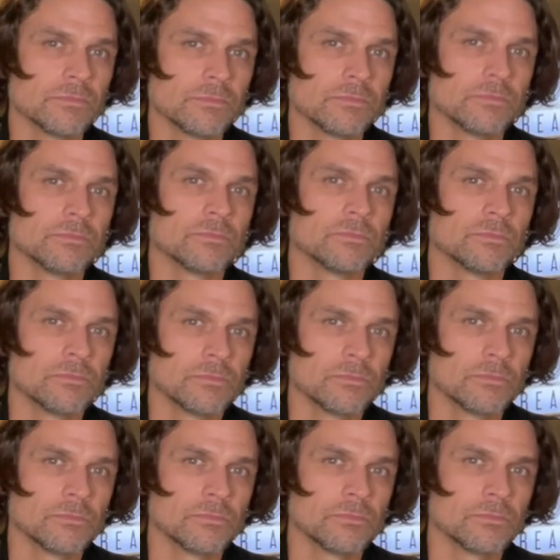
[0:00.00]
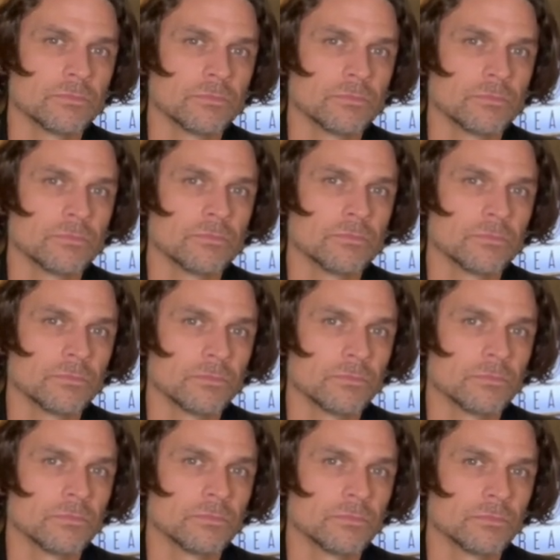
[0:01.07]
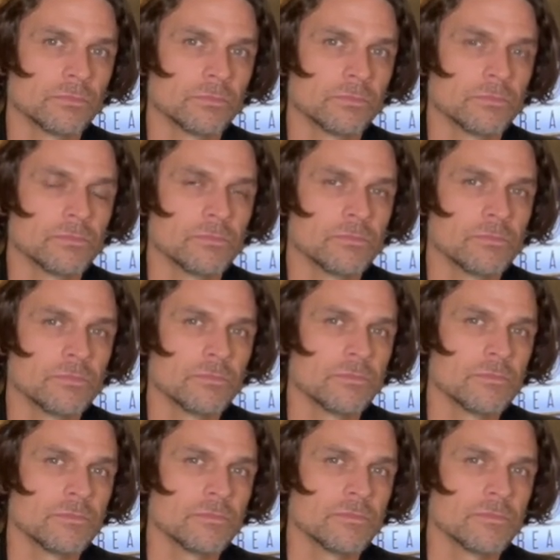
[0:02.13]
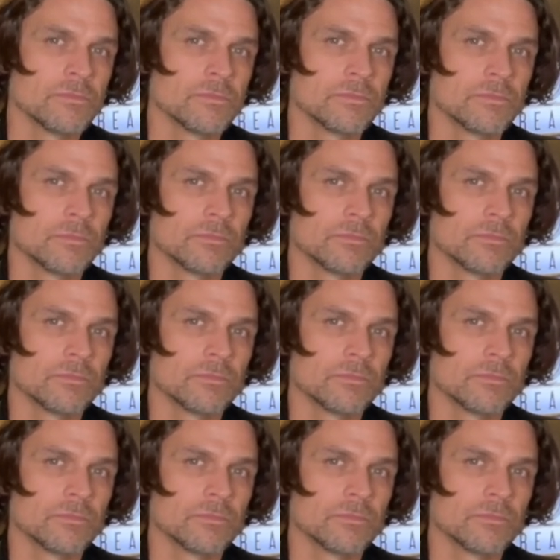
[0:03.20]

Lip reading: [no speech]